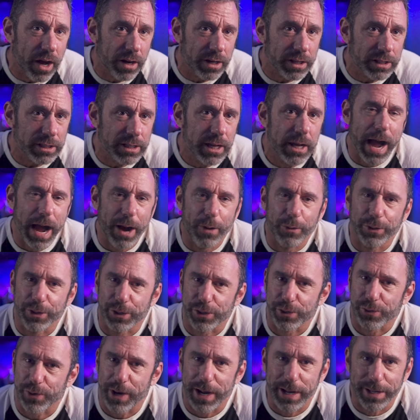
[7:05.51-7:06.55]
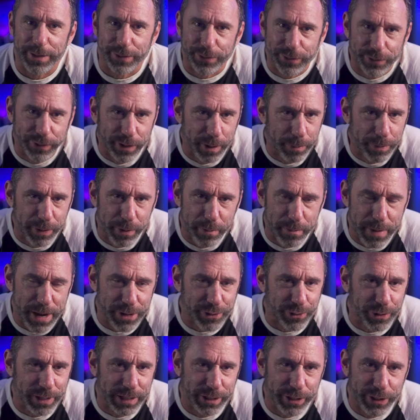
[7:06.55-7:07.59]
honest, I would just try and slip the
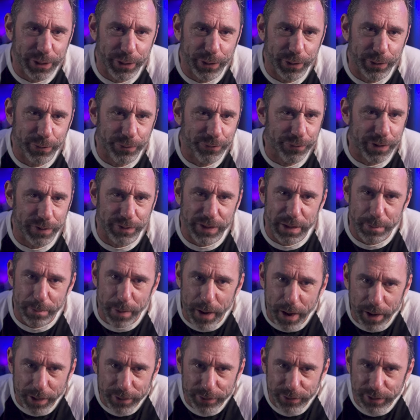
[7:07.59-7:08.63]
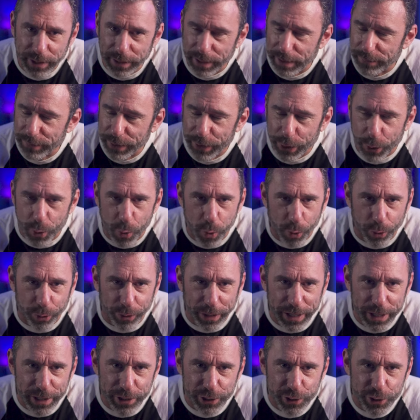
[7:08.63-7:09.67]
measuring dude 50 bucks to give you the
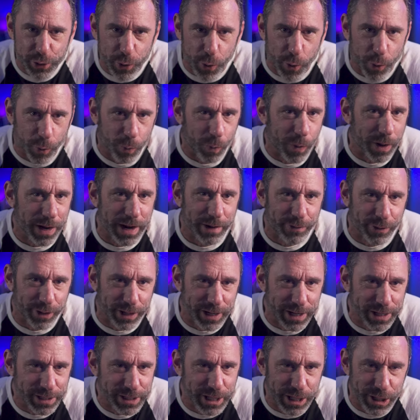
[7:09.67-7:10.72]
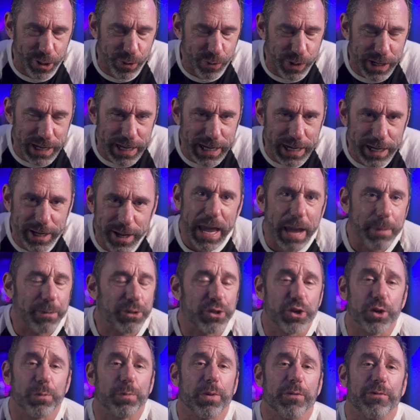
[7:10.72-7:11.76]
quarter inch or whatever it is that you need.
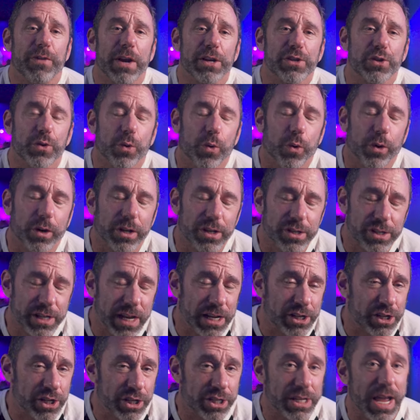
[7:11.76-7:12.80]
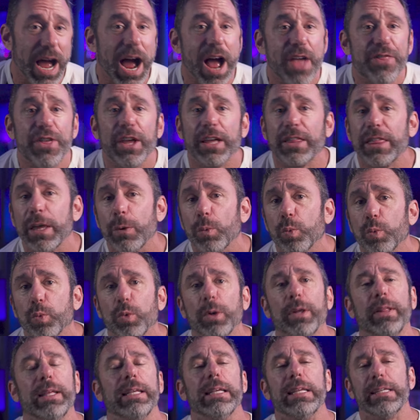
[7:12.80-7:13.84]
Amateur and professional organizations, I think they
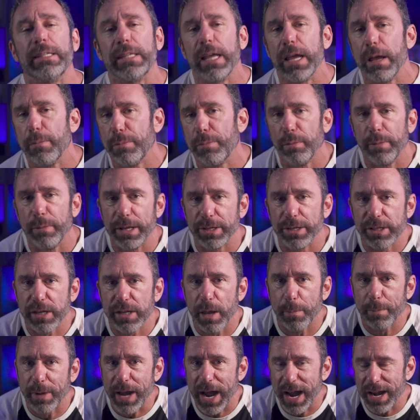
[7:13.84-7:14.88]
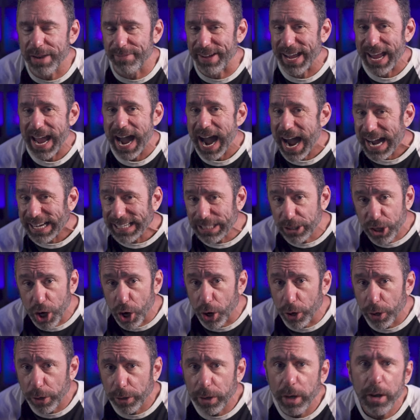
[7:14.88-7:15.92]
really need to implement some kind of a height
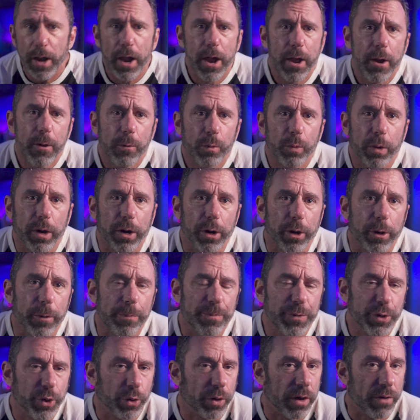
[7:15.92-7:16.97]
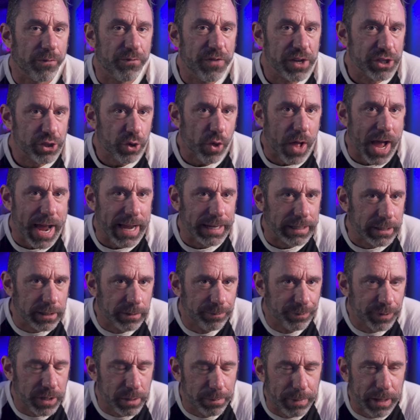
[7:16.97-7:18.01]
card where your official height
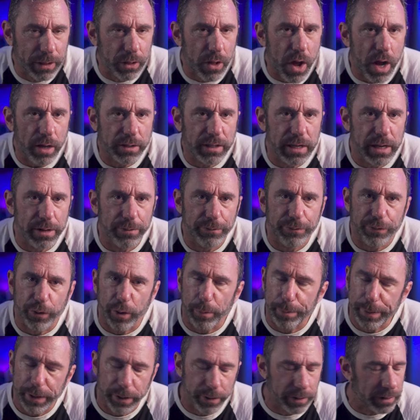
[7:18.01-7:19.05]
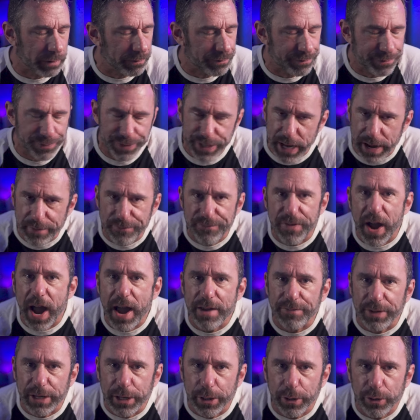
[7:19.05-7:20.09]
can be locked in for a period of say
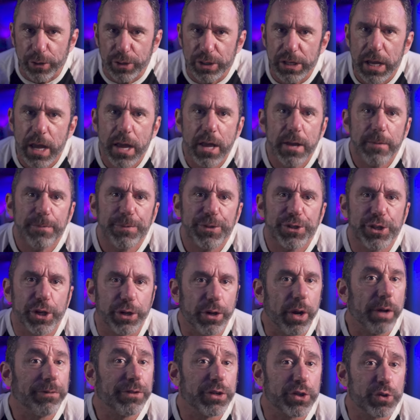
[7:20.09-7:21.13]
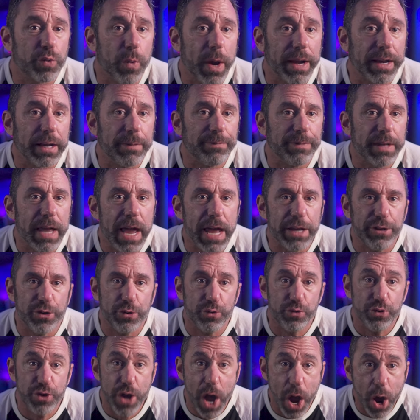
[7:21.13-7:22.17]
five years. So you don't have to sweat it and
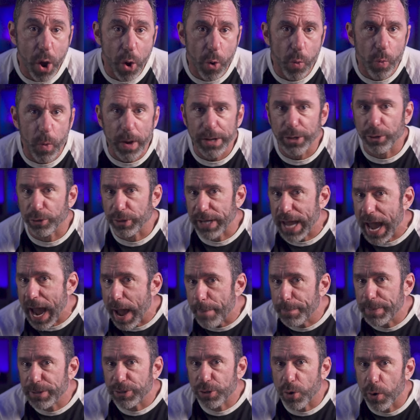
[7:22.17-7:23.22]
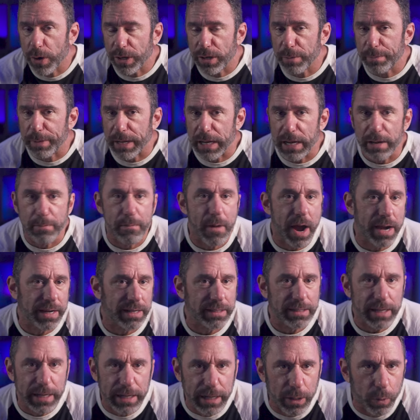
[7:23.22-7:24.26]
you know what your cap is going to be
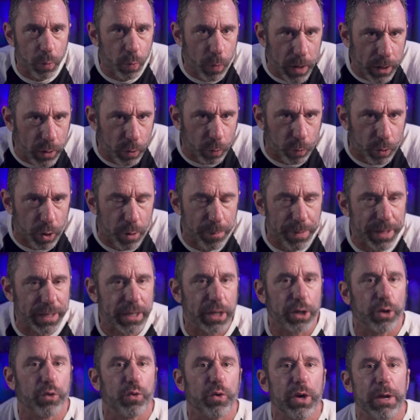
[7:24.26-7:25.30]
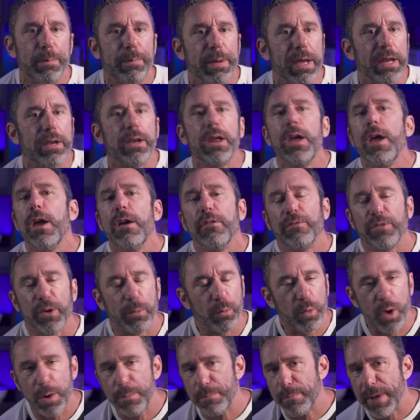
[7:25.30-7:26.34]
minus any wiggle room that can creep in
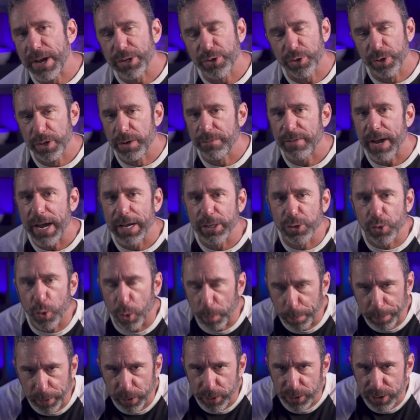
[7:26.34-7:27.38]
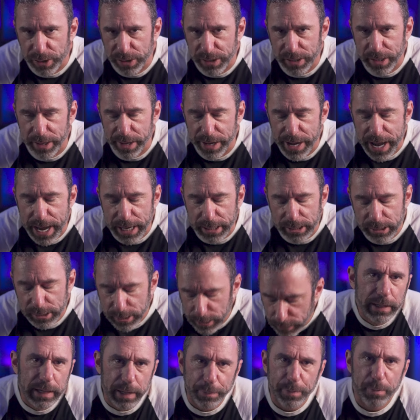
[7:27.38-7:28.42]
from one measuring device or person to the next.
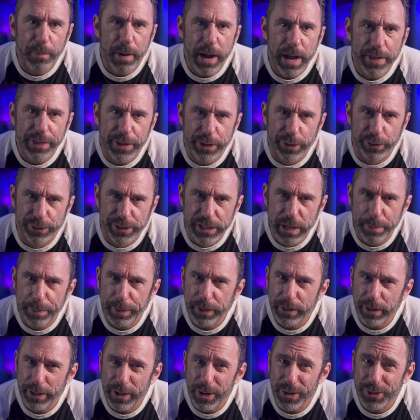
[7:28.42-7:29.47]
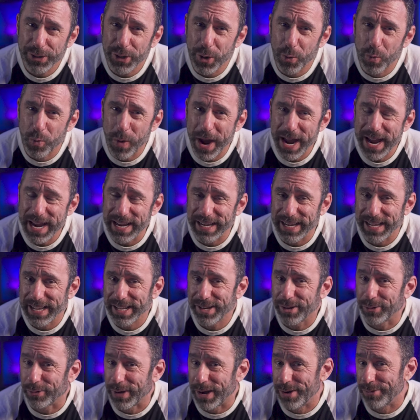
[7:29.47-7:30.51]
Keep in mind that you're typically also weighing
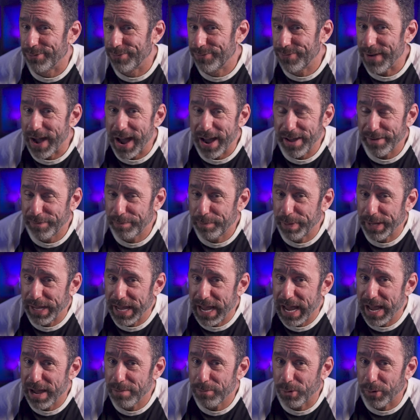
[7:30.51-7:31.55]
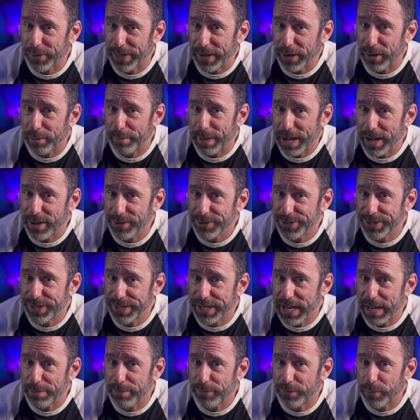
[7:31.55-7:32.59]
in around 5 p.m. or thereabouts the
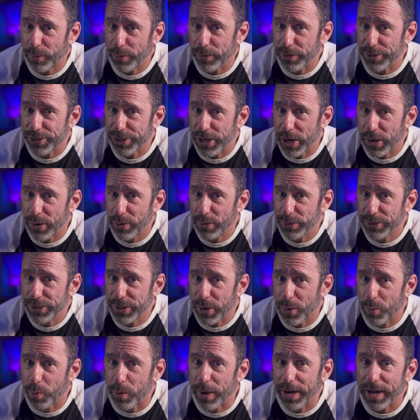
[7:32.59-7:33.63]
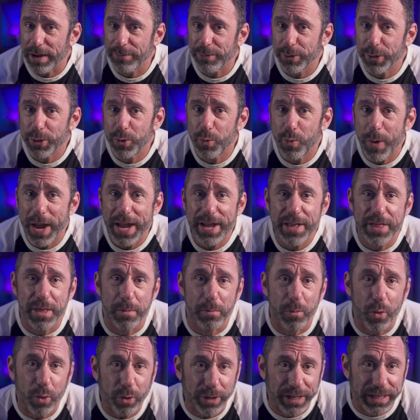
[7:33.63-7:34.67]
day before the show, so whatever you weigh in the
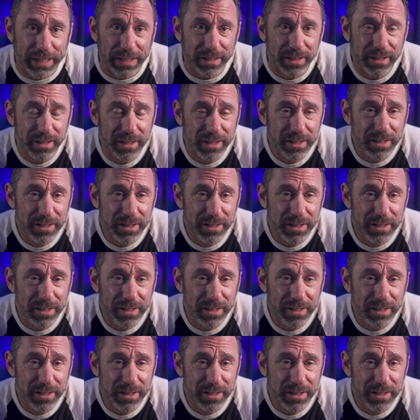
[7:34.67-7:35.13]
morning,